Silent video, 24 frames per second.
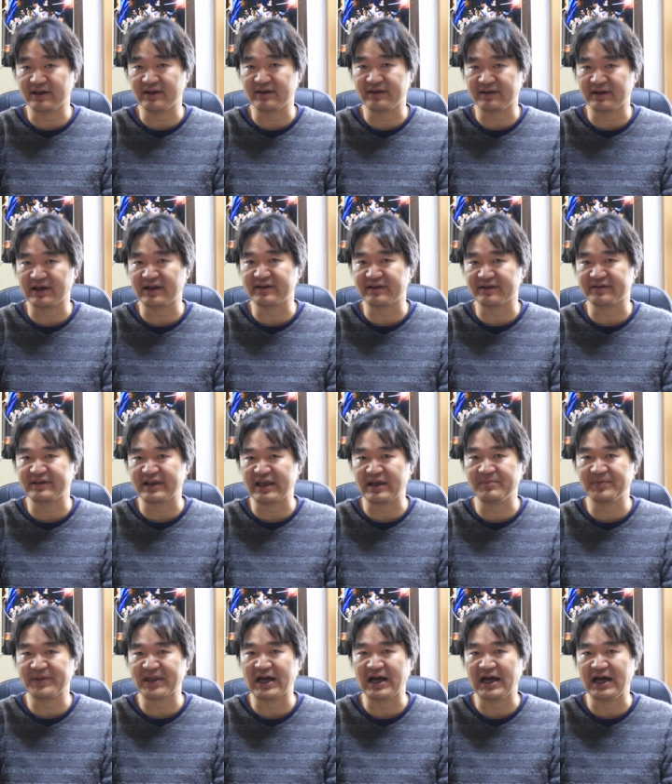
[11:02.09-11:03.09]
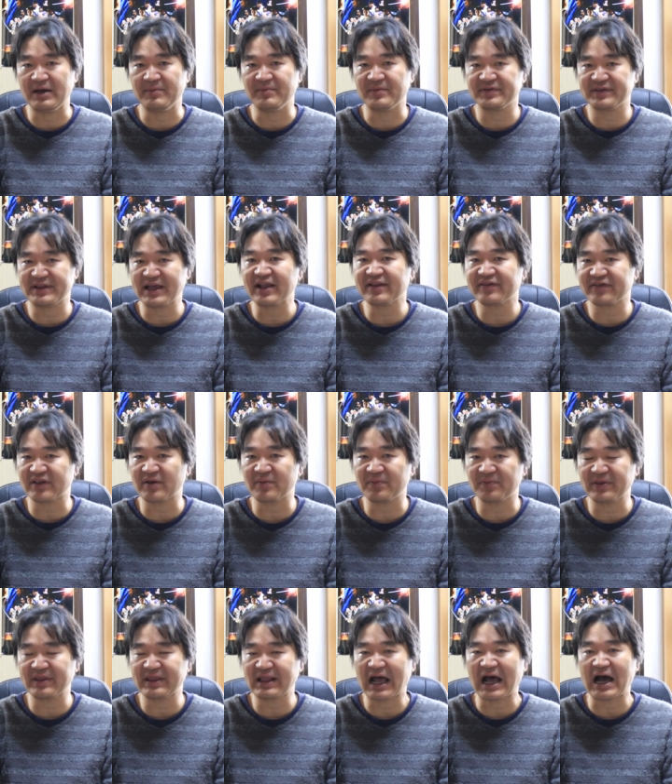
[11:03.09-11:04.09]
uh, at the same time. That's the,
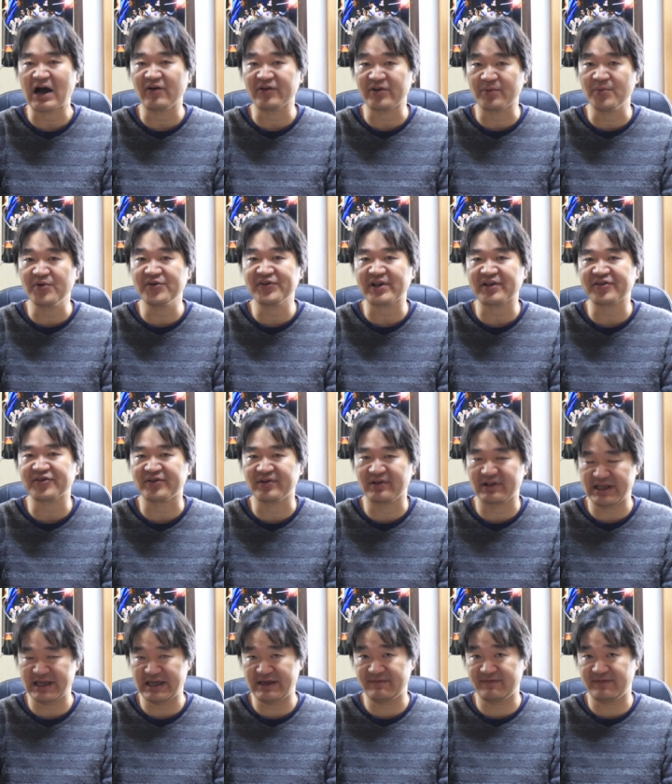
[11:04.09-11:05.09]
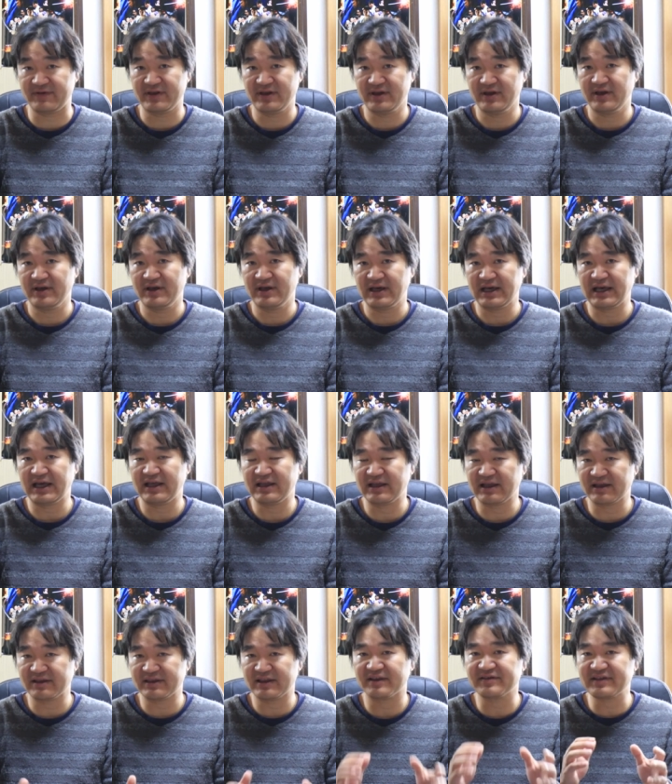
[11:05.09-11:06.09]
how the Musas live. Uh,
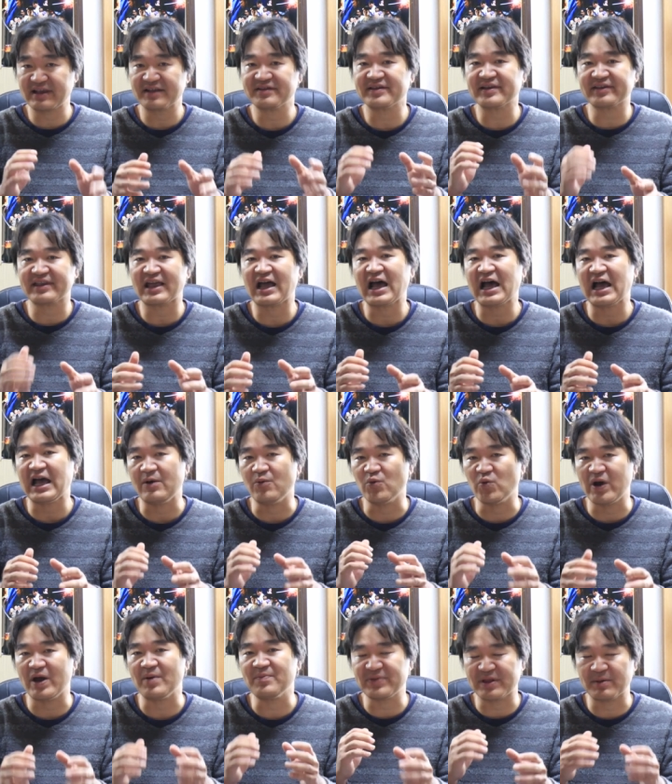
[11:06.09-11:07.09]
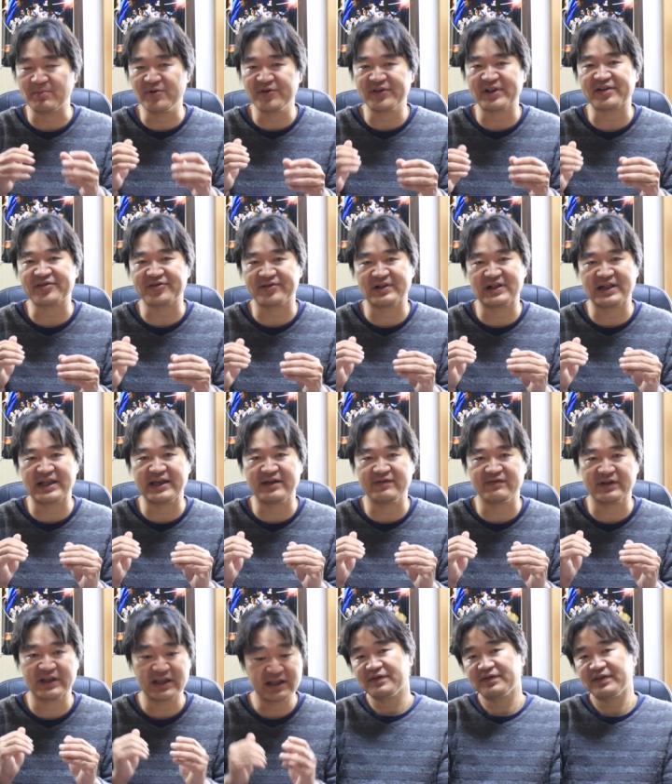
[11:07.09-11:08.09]
that's the time when the Musas
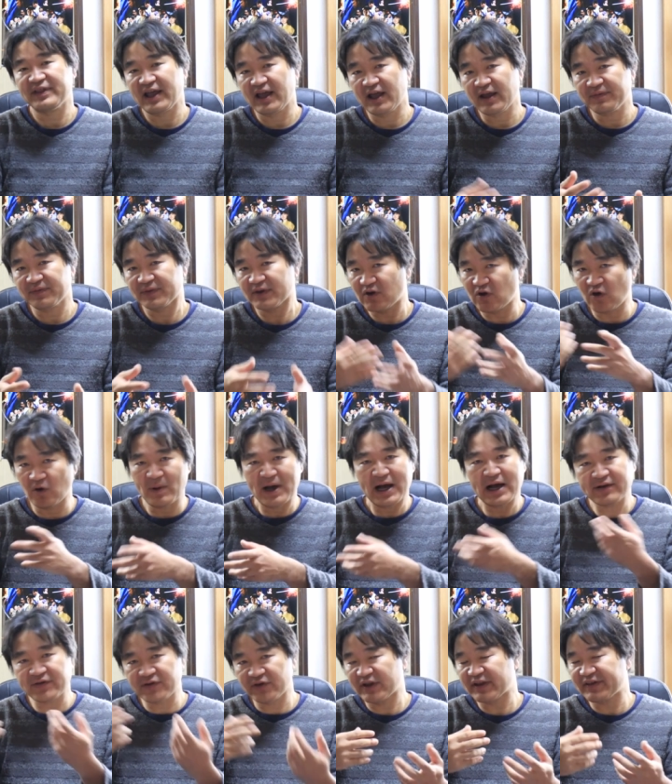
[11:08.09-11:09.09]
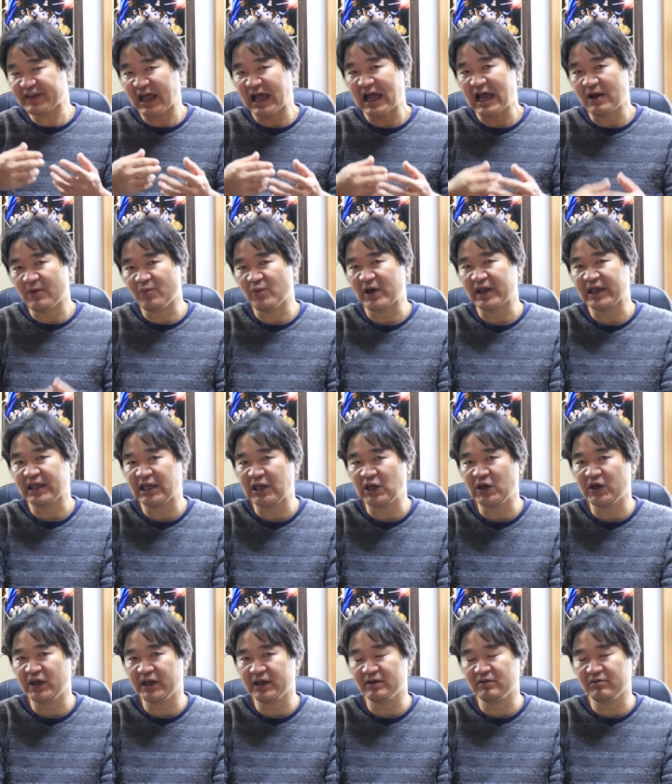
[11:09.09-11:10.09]
live. Then go back to the time when
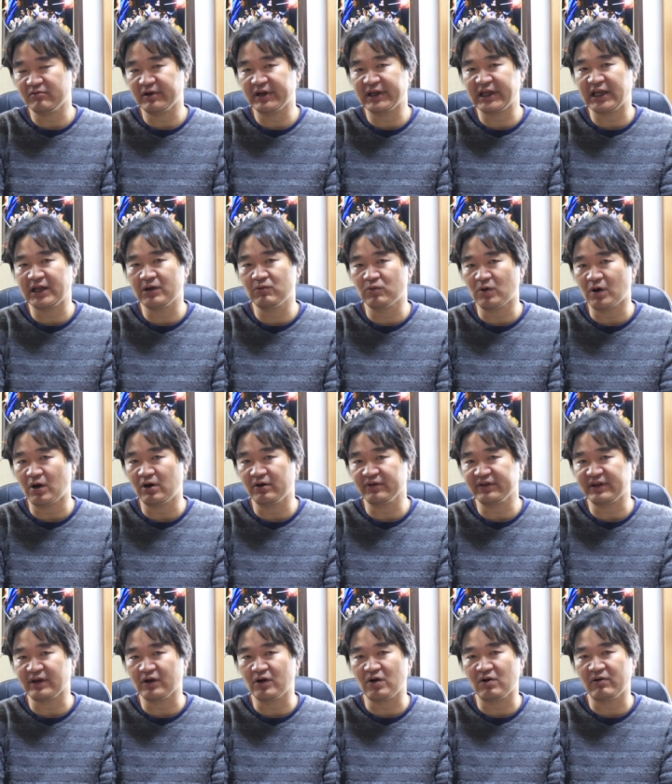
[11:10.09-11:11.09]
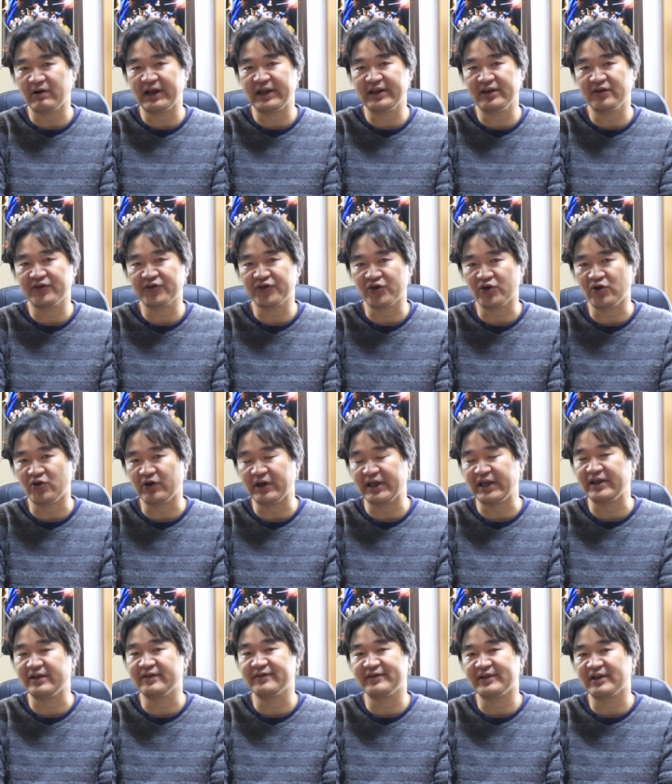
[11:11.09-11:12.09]
he he wrote the Gorin show
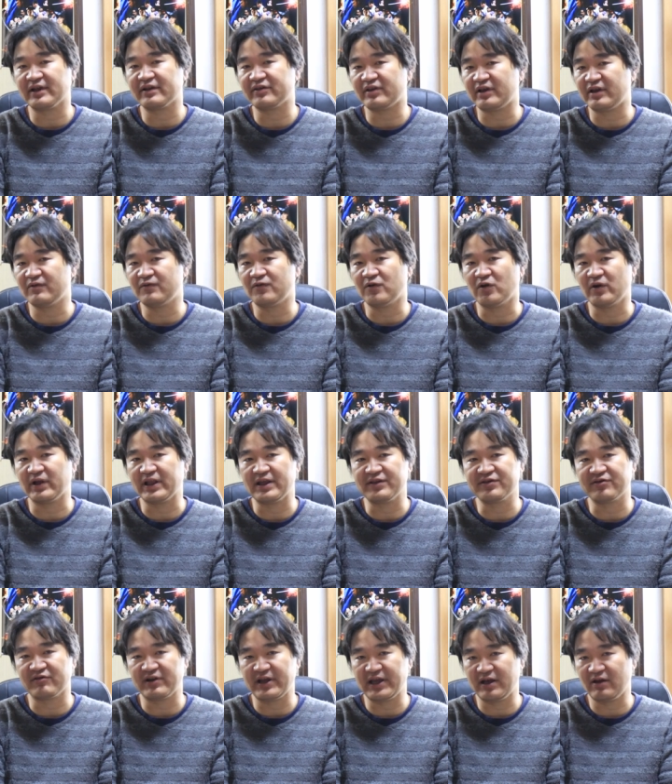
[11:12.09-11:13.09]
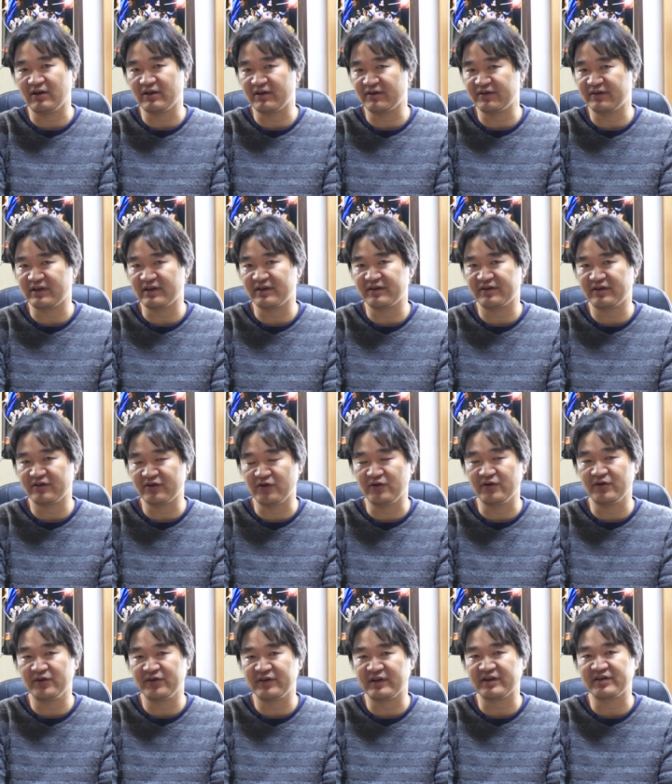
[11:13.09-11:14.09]
in 1643 to
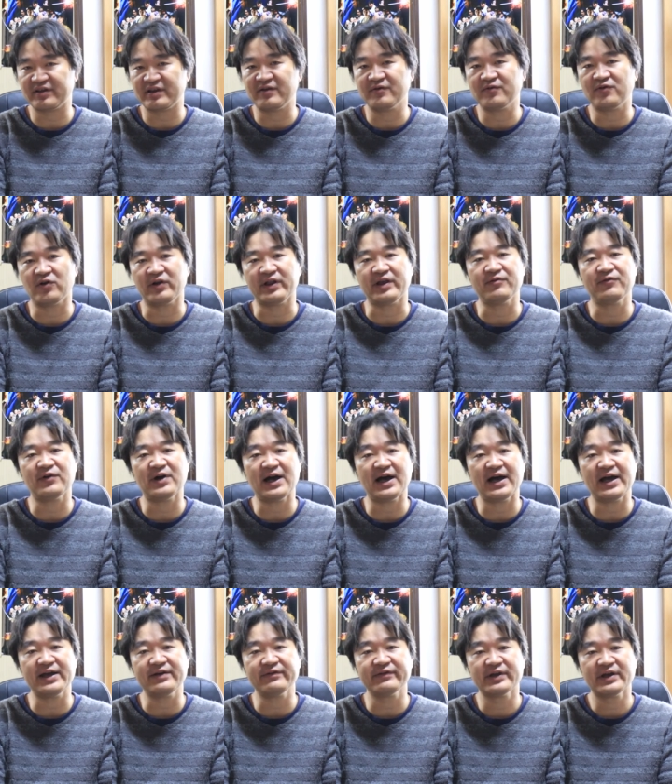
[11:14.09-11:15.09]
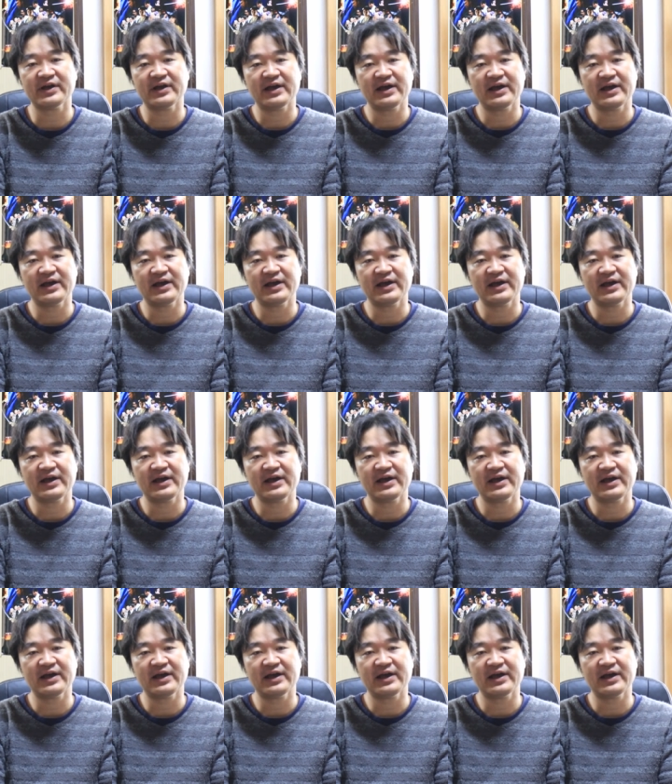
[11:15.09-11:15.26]
1645.